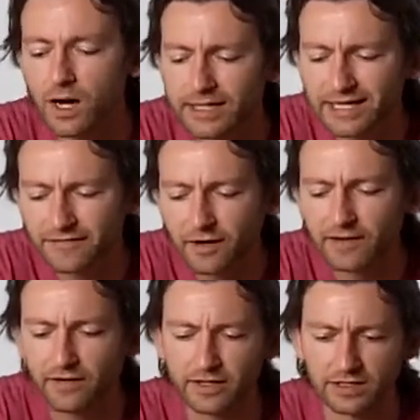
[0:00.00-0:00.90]
I'll get a
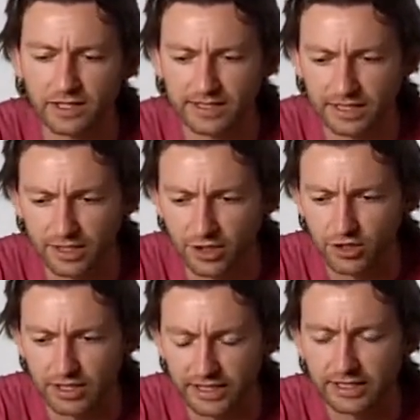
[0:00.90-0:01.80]
very, very good idea
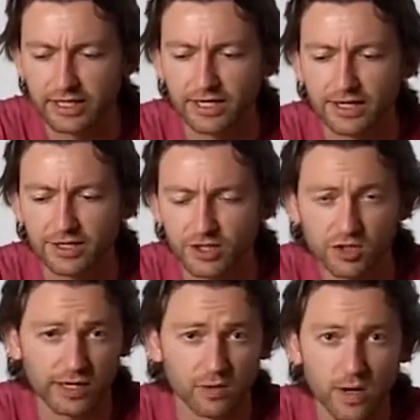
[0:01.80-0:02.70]
usually
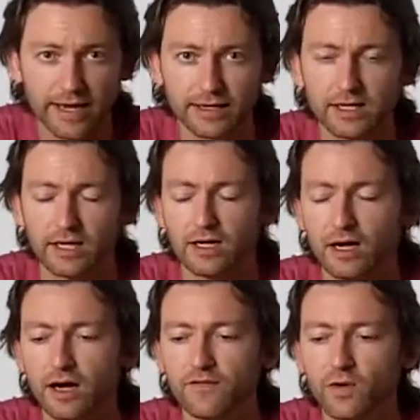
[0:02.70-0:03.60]
straight away
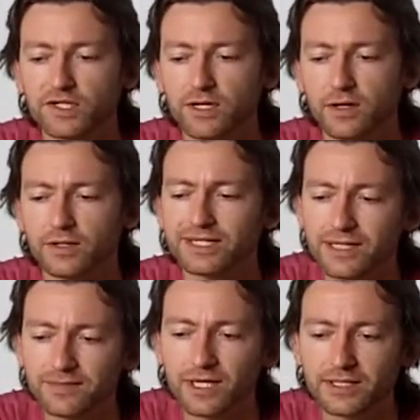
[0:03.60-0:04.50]
of what's going on.
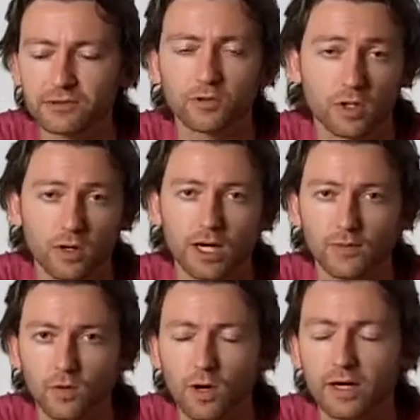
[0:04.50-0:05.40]
Sometimes it will
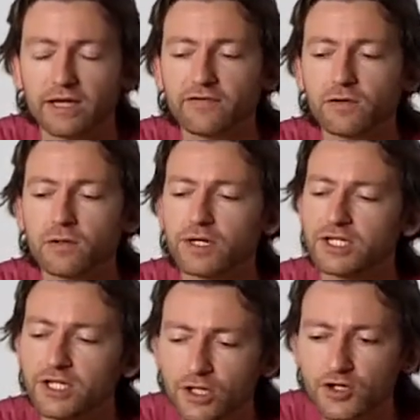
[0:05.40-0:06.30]
require more work. If it
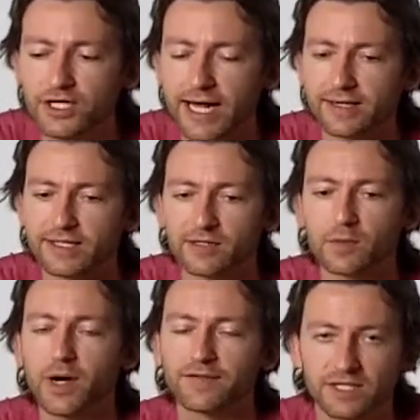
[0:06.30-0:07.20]
requires huge analysis,
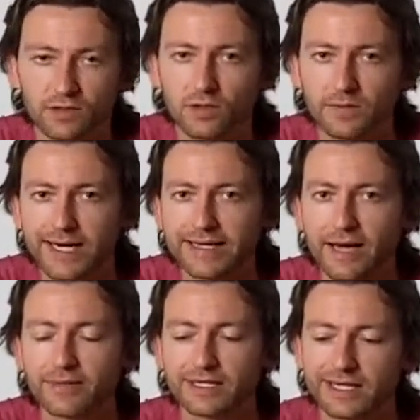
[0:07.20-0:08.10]
we might have to talk about
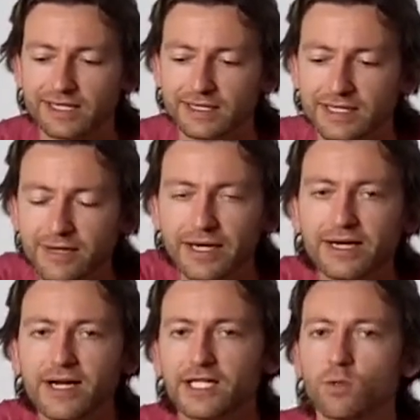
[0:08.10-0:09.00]
that because there's a
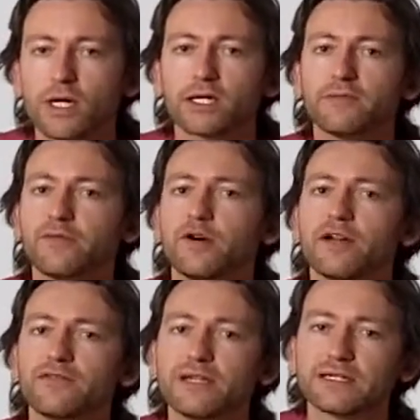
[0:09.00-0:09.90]
limit to what I can
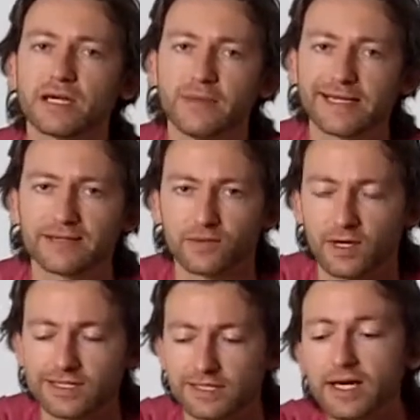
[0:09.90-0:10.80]
provide for these amazing
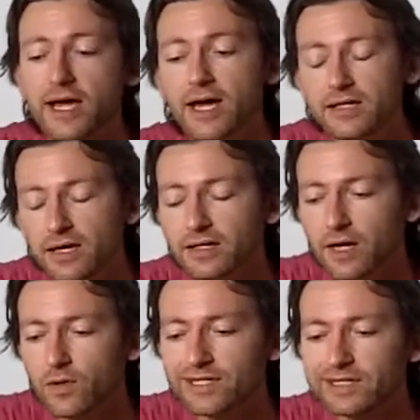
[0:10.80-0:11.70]
prices. The other
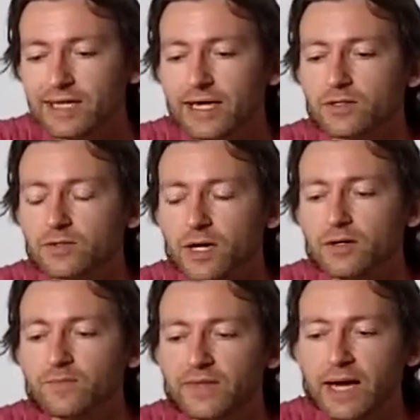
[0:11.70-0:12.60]
thing I wanted to say is,
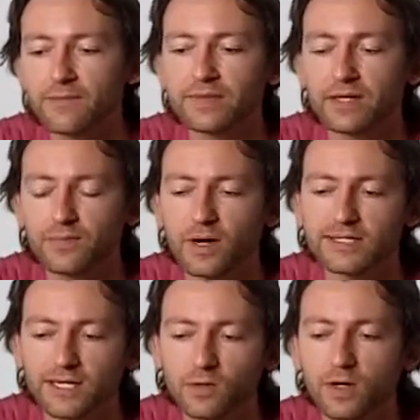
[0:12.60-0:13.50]
although the
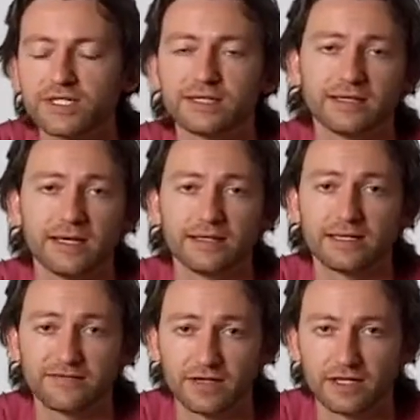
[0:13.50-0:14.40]
price I quoted in
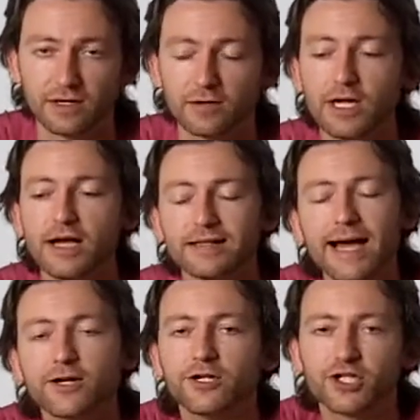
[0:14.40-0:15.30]
this video,
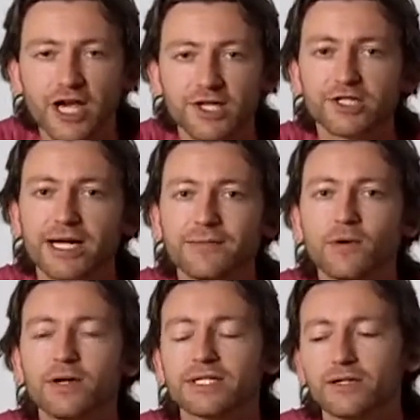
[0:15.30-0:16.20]
that could change at any
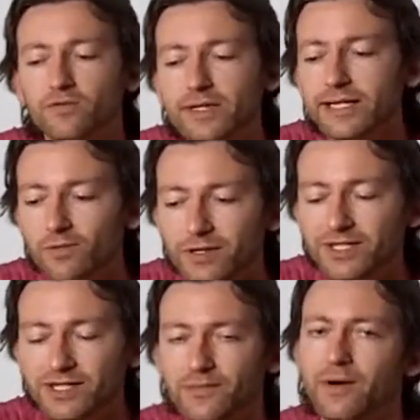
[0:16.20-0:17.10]
point, and it really
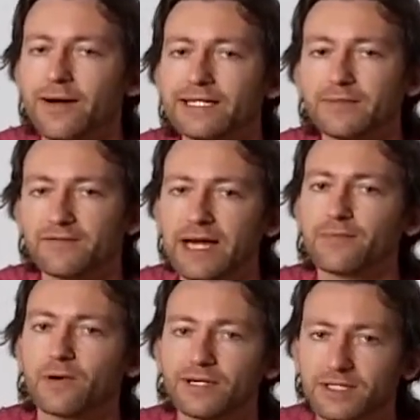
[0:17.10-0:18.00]
wouldn't surprise me if
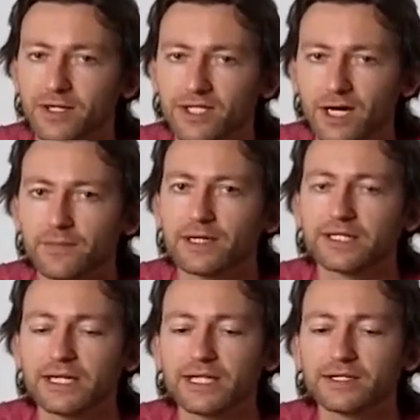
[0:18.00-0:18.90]
that price goes up
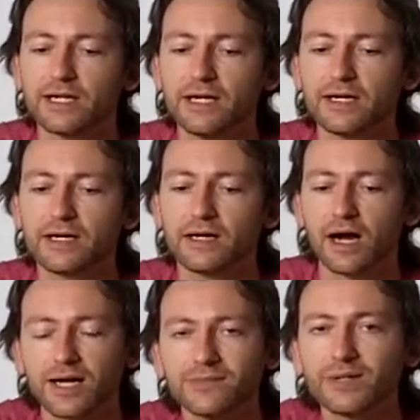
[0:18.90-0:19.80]
because it is
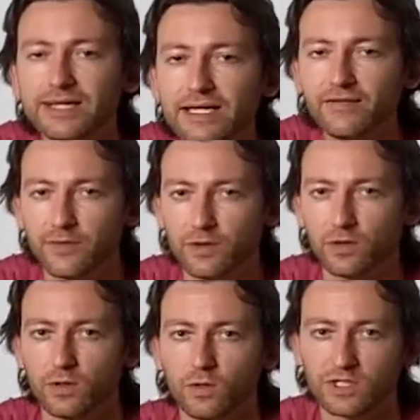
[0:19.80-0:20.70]

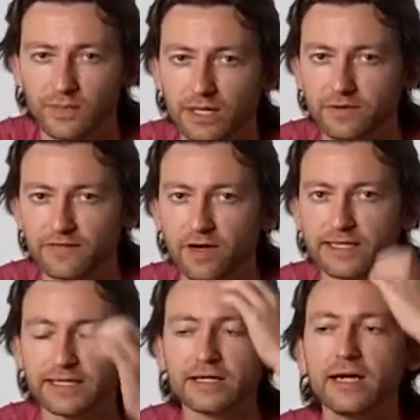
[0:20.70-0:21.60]
unbelievable what's being
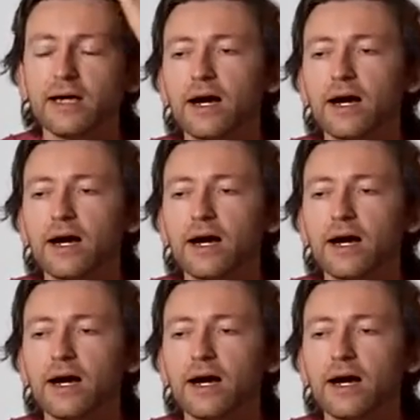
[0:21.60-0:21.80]
provided.